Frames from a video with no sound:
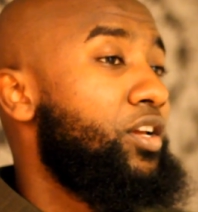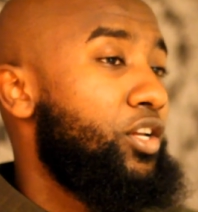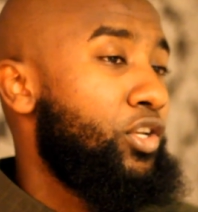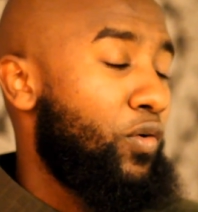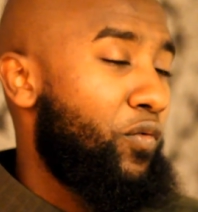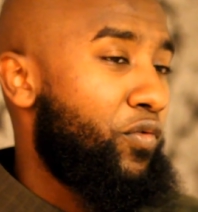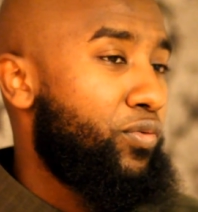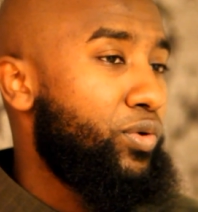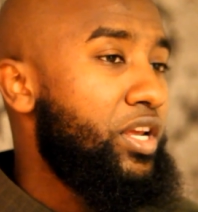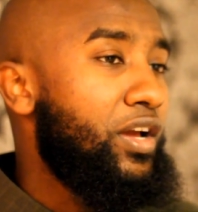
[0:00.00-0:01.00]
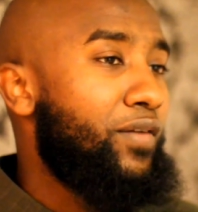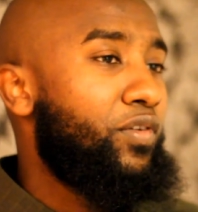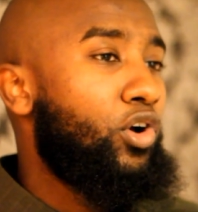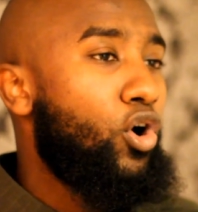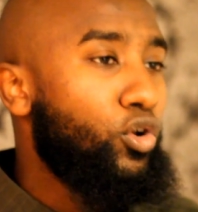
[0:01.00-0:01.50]
you know, free
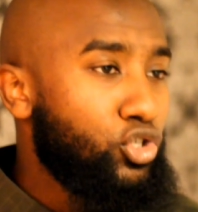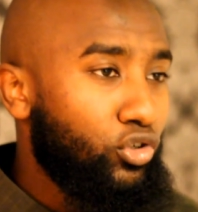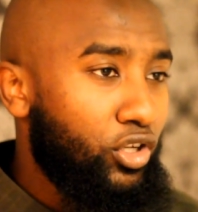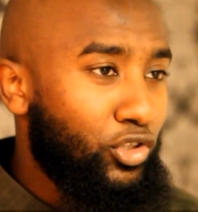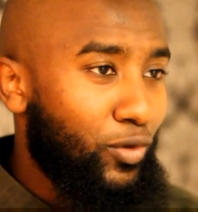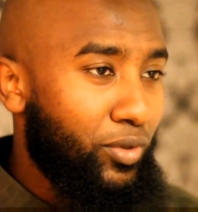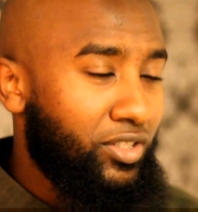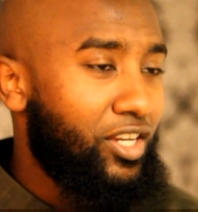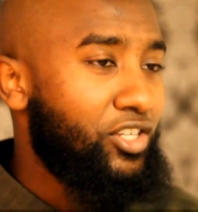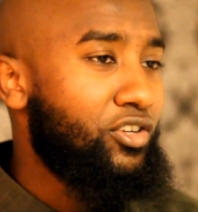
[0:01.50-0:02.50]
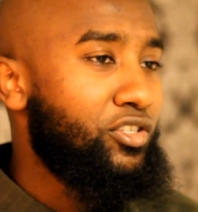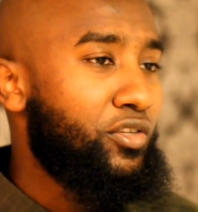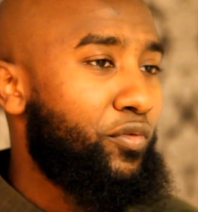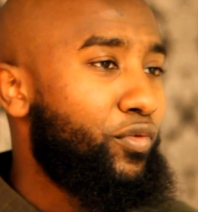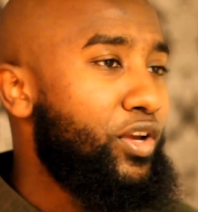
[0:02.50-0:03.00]
of cultural interpretations,
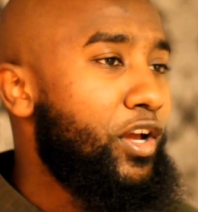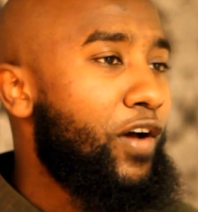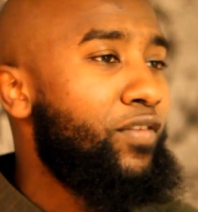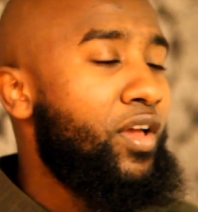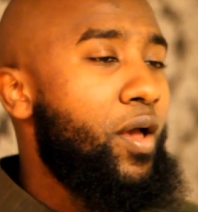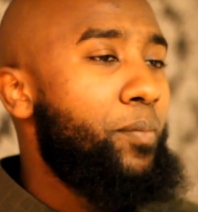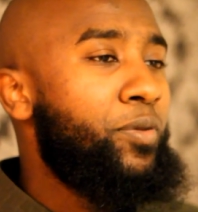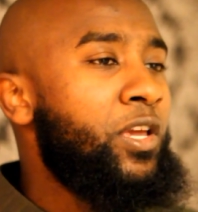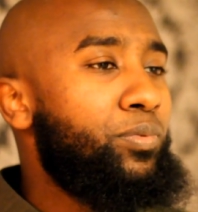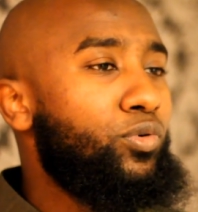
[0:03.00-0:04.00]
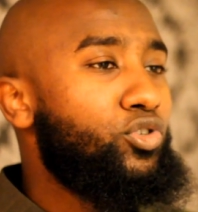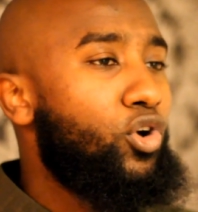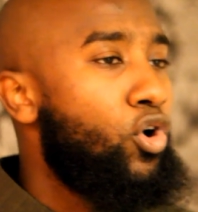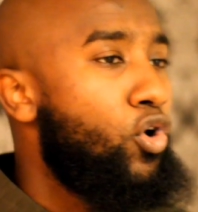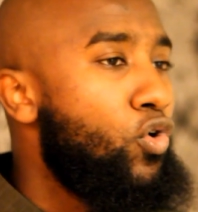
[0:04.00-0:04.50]
free of people's
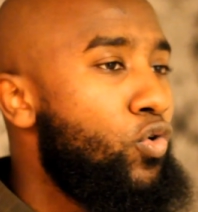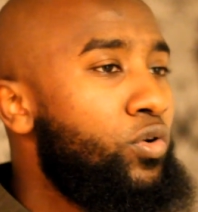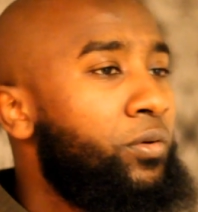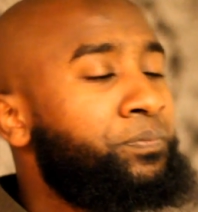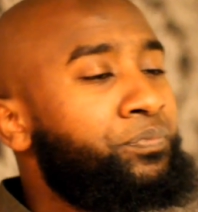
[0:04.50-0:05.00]
own,